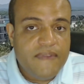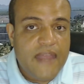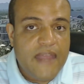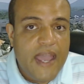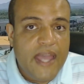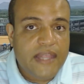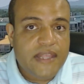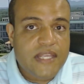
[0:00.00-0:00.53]

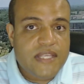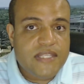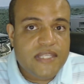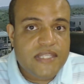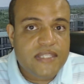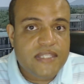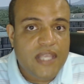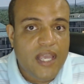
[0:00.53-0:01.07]
that this
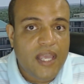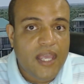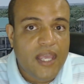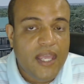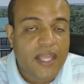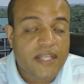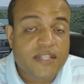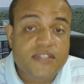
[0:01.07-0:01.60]
is
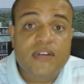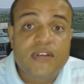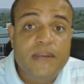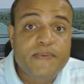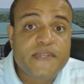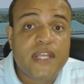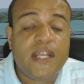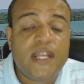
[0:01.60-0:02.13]
a
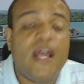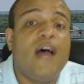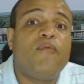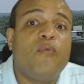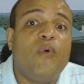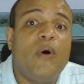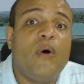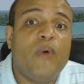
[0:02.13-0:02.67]
description
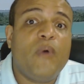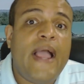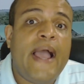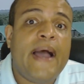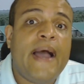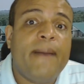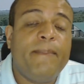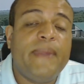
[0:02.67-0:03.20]
of what will
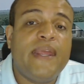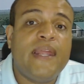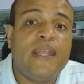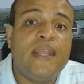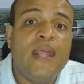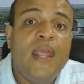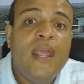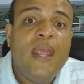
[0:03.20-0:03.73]

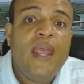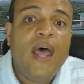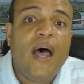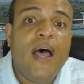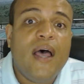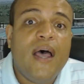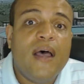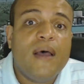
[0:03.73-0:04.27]
happen
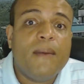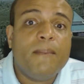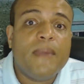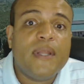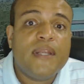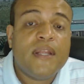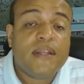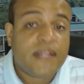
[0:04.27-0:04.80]
um,
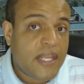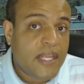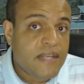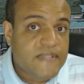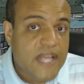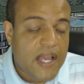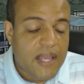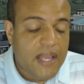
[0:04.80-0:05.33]
near the end
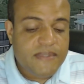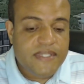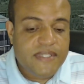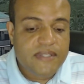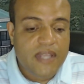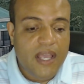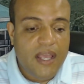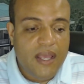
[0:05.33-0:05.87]
of times,
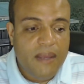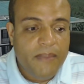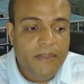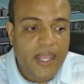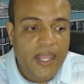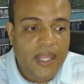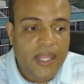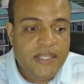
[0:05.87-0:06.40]
um,
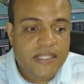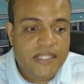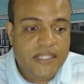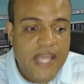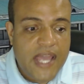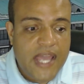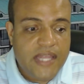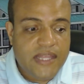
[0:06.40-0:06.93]
and
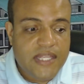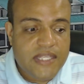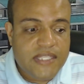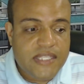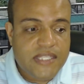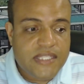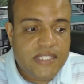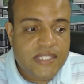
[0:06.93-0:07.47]
that
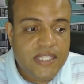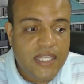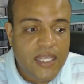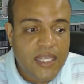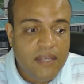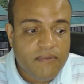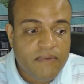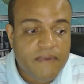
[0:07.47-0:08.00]
this is
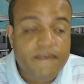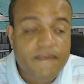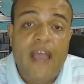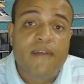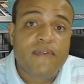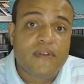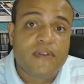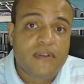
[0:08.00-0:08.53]
the
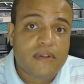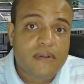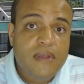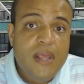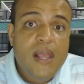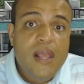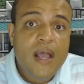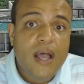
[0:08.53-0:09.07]
revival
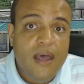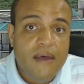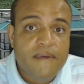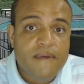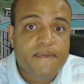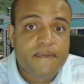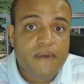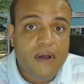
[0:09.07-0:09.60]

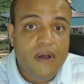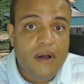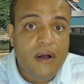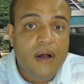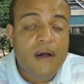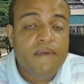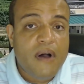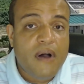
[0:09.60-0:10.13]
of
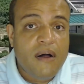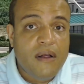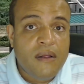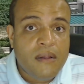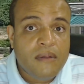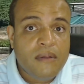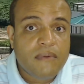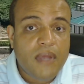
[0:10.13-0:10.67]
of
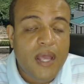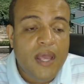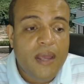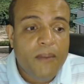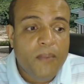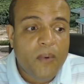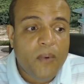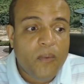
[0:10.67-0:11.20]
all
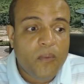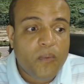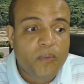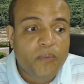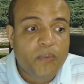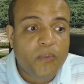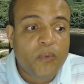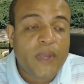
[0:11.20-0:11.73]
um,
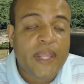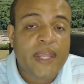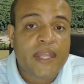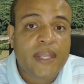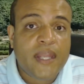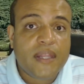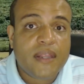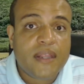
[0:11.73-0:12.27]

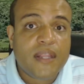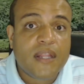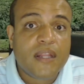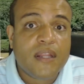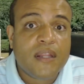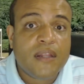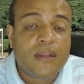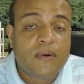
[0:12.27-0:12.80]
when
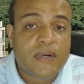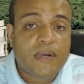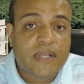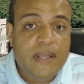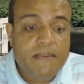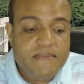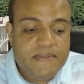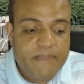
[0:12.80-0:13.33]
the Lord
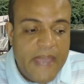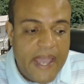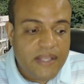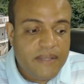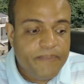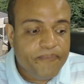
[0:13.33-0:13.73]
comes back.